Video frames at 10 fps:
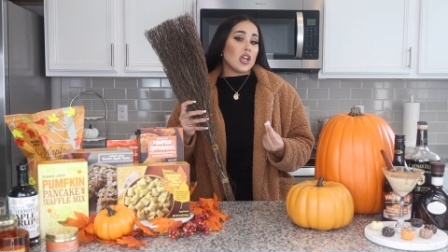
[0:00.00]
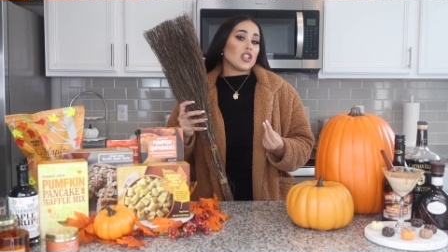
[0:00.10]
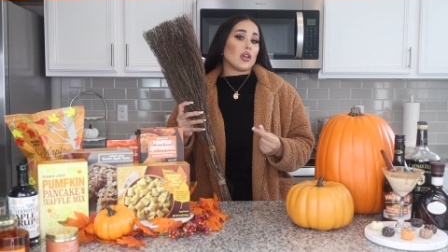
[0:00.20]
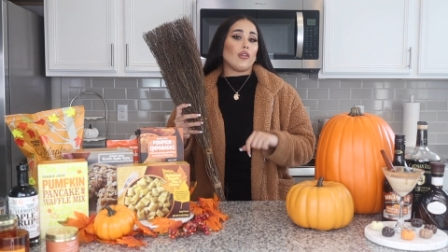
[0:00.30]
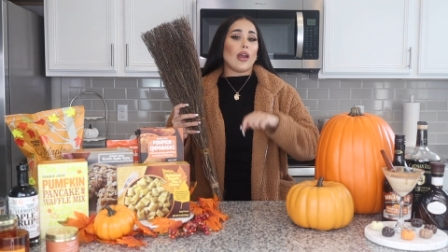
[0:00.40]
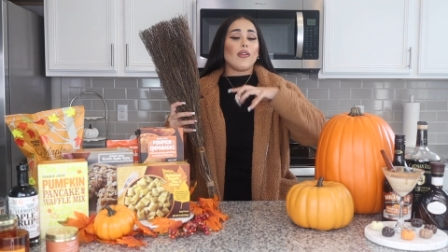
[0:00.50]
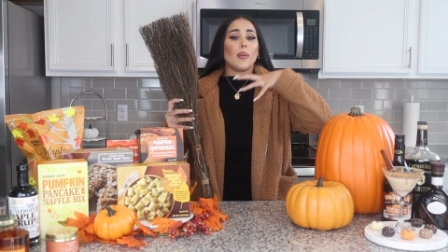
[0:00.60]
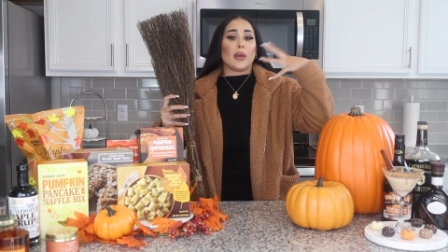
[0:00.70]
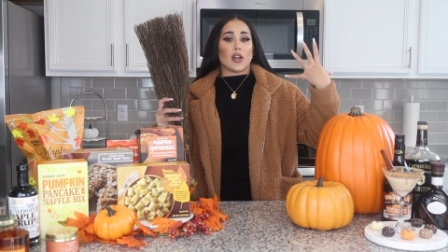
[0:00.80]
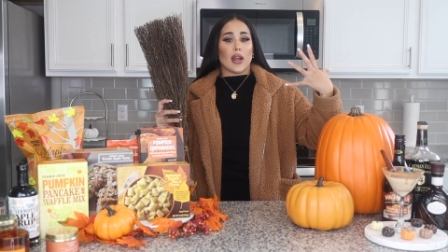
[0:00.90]
So if you have
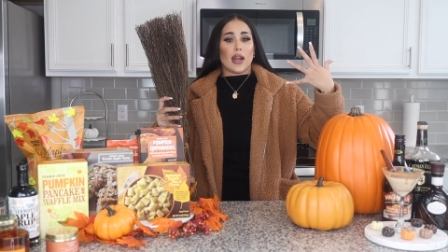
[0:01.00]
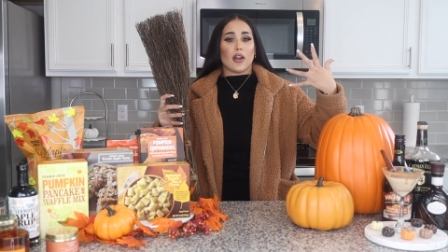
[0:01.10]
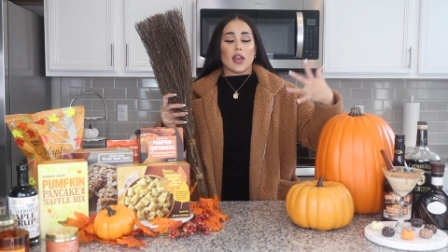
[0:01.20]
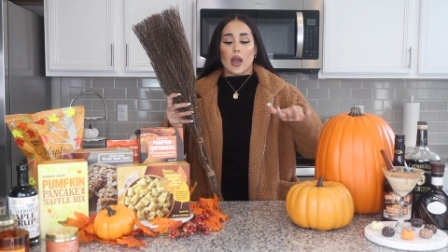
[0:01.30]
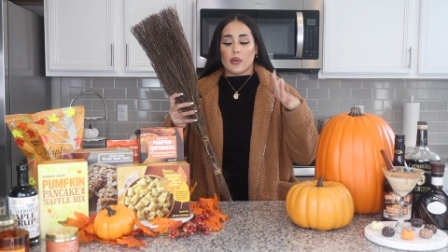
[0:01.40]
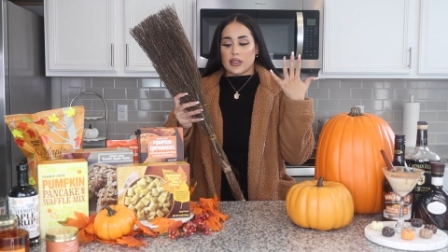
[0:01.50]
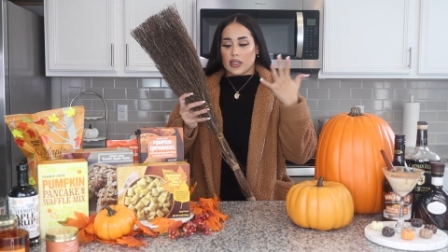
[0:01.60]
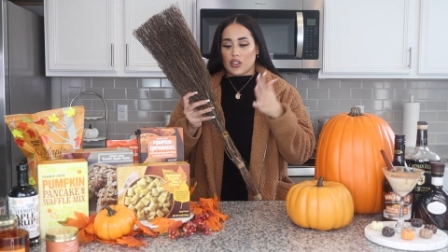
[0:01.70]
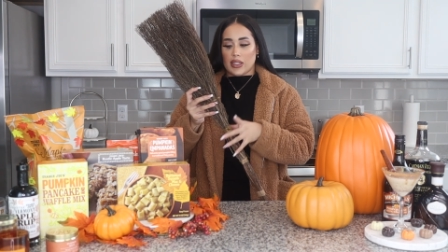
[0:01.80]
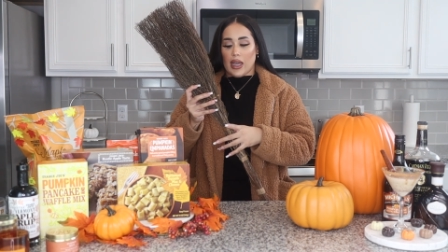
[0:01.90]
a bigger area, I would
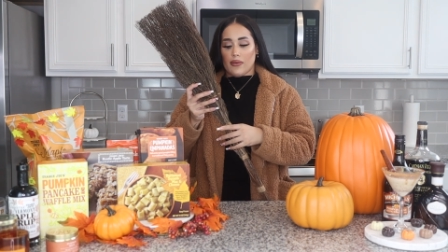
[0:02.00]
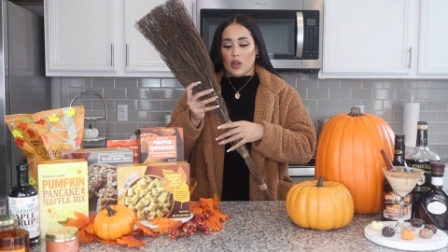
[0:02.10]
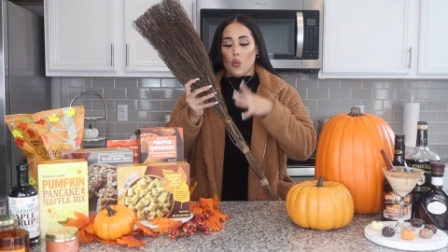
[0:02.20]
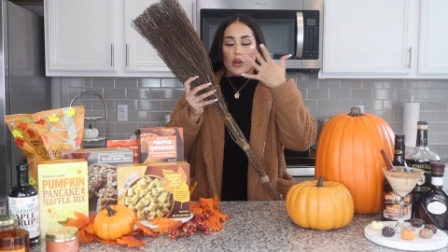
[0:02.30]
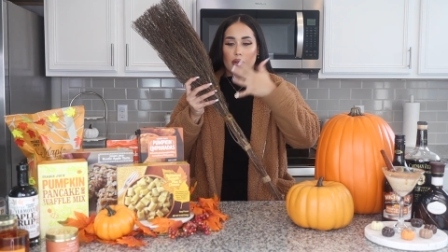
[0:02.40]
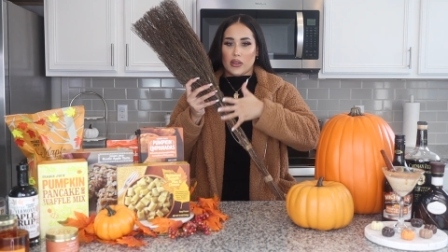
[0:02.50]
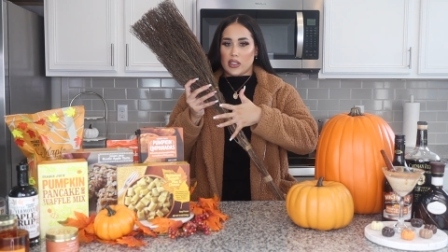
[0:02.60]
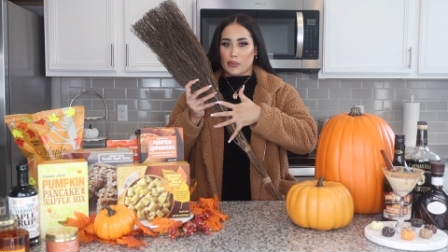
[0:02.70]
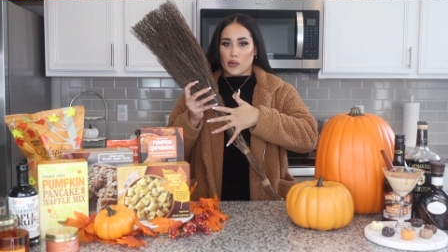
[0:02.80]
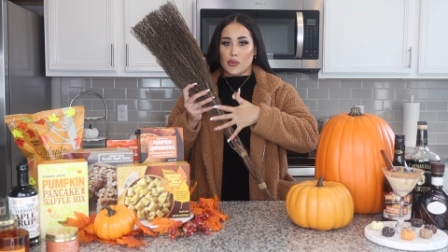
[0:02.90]
suggest having one of
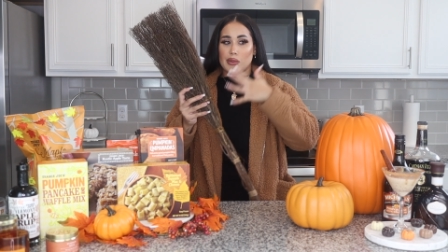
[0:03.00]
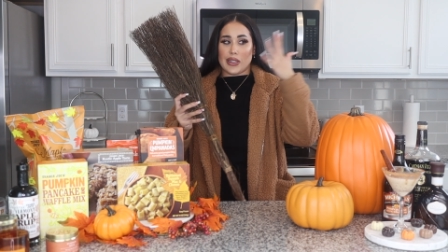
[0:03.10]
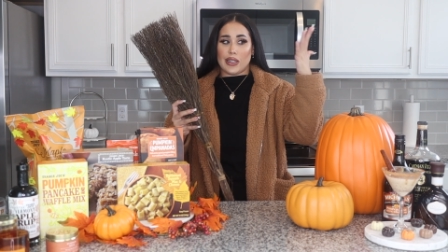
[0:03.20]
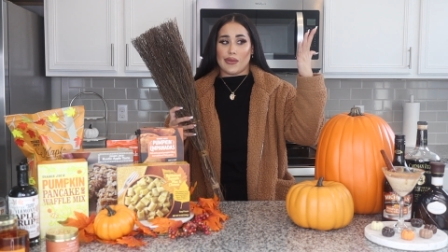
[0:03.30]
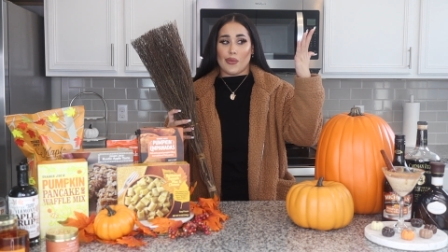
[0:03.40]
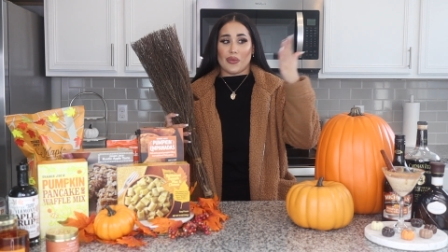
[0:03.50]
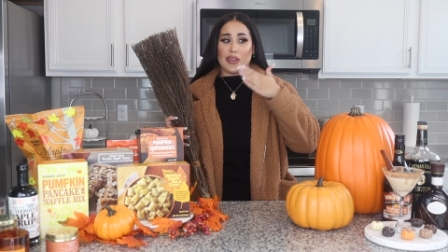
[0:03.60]
these brooms in